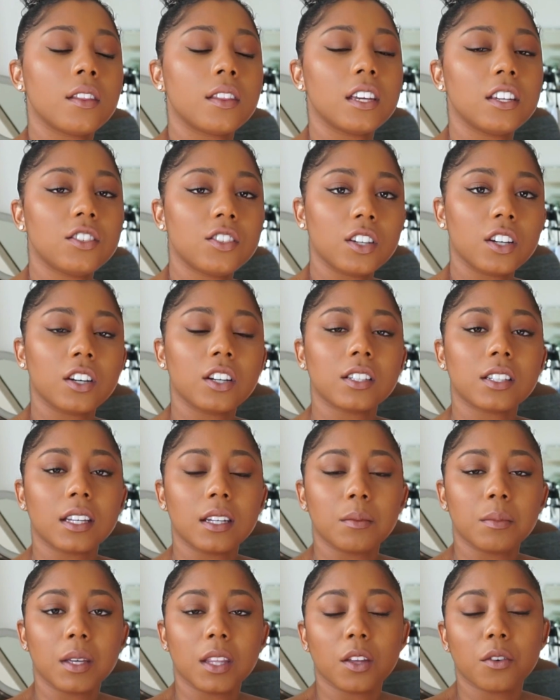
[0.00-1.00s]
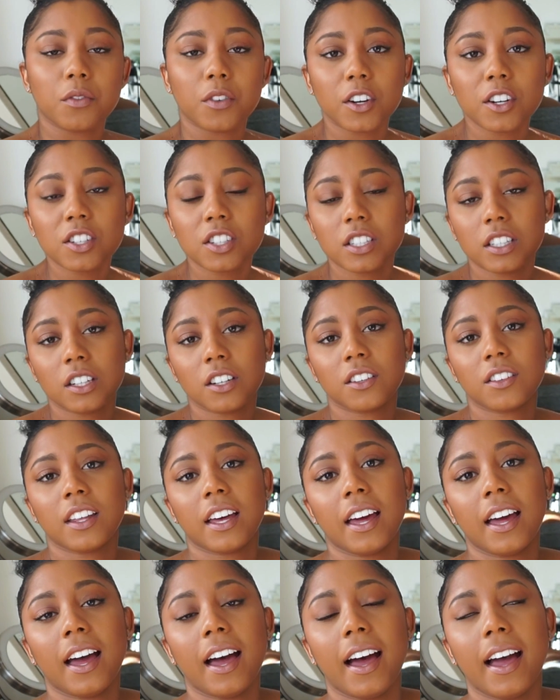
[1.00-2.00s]
to be the first year
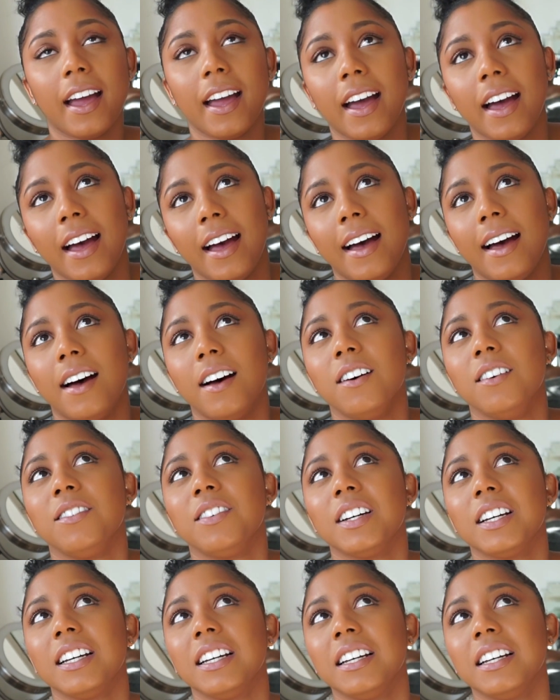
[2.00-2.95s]
that I have,